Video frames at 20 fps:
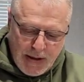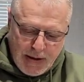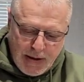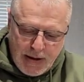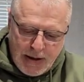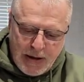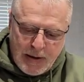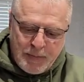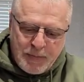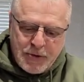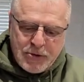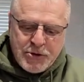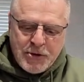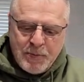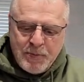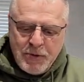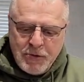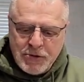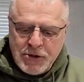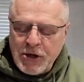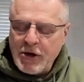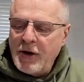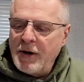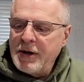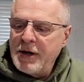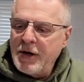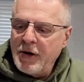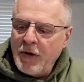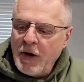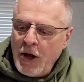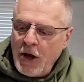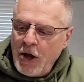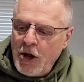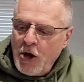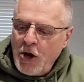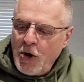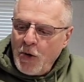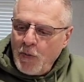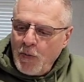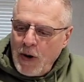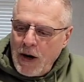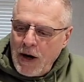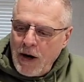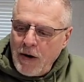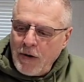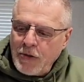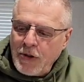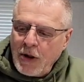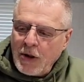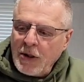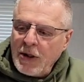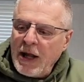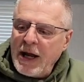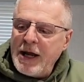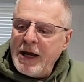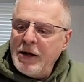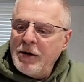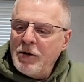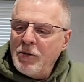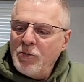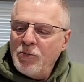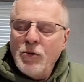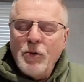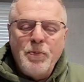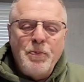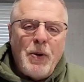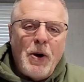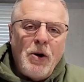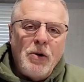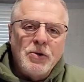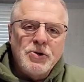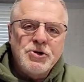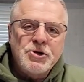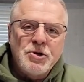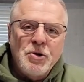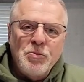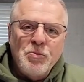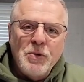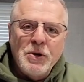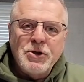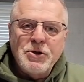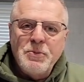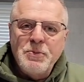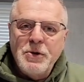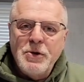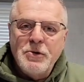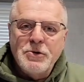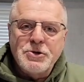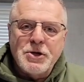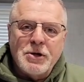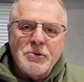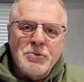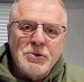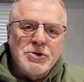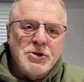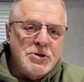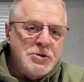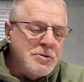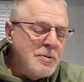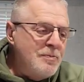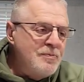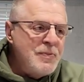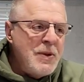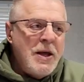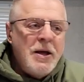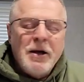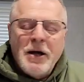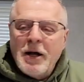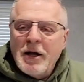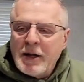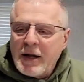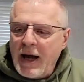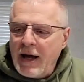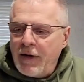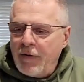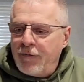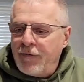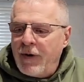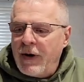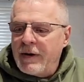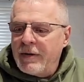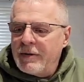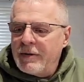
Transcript: and I'll put some music on here, where the light will pulse with the music, which is kind of fun